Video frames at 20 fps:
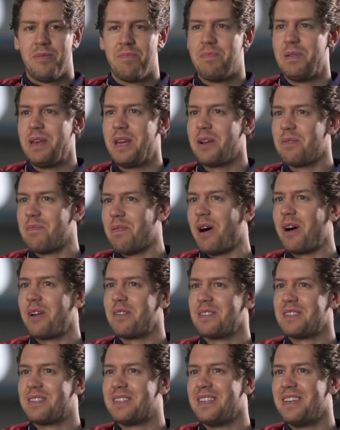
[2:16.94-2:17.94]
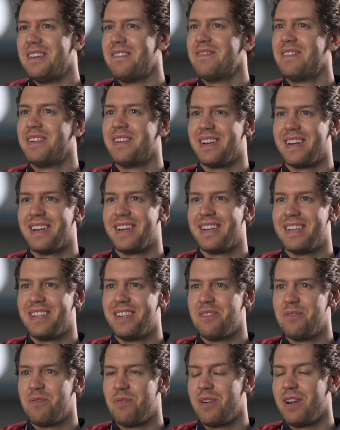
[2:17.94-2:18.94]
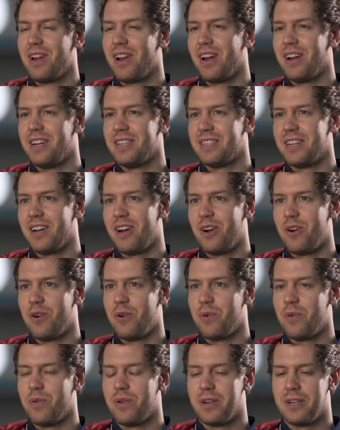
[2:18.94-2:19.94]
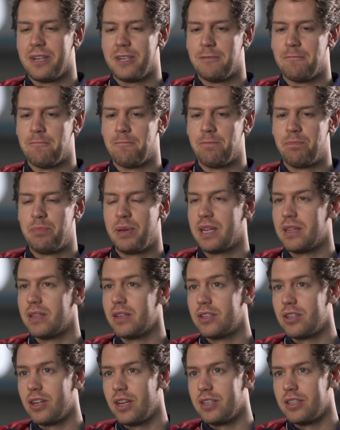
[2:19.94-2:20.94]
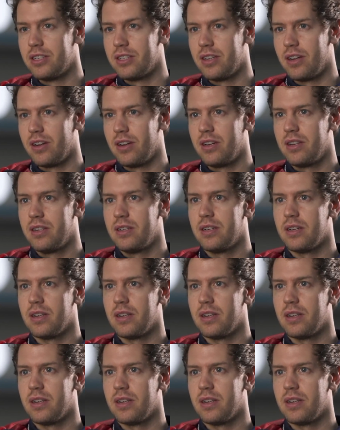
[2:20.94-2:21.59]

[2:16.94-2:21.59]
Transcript: Being a part of the team, you realize how big the changes are